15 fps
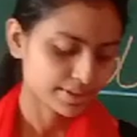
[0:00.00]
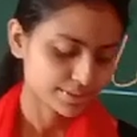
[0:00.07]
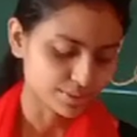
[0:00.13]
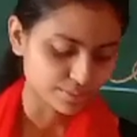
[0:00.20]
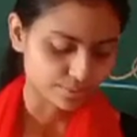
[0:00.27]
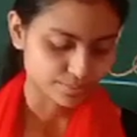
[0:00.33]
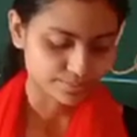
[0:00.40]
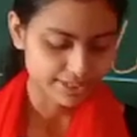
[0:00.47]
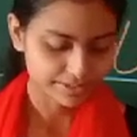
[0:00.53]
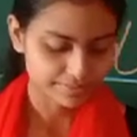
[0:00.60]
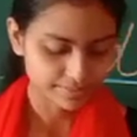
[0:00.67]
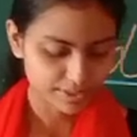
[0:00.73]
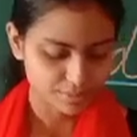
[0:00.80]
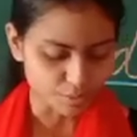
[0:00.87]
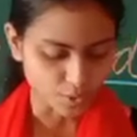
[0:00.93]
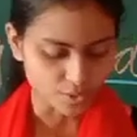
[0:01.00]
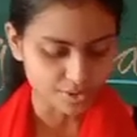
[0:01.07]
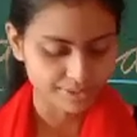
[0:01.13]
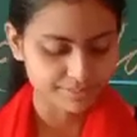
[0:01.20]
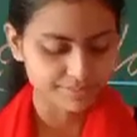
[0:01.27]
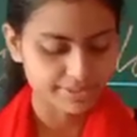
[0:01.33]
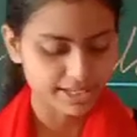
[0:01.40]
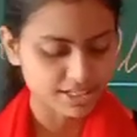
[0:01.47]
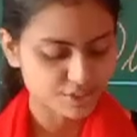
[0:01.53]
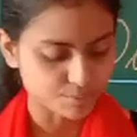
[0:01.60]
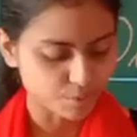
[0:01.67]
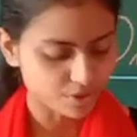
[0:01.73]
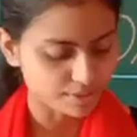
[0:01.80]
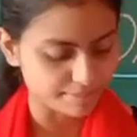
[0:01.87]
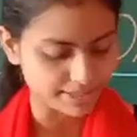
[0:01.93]
so when we born, we are
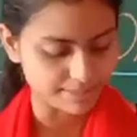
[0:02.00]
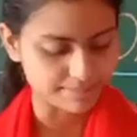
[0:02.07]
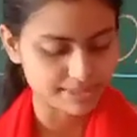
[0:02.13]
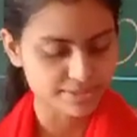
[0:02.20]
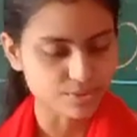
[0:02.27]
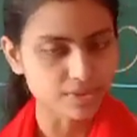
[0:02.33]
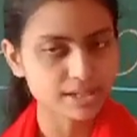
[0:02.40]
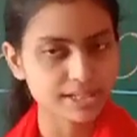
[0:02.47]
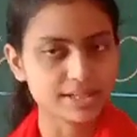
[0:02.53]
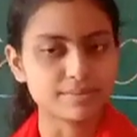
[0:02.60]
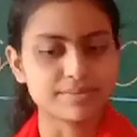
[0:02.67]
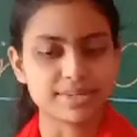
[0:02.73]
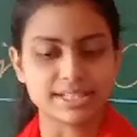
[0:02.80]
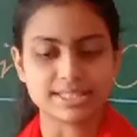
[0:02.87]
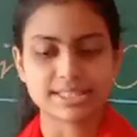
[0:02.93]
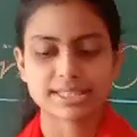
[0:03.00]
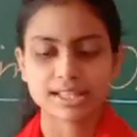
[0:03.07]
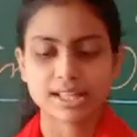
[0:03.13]
small babies called infants.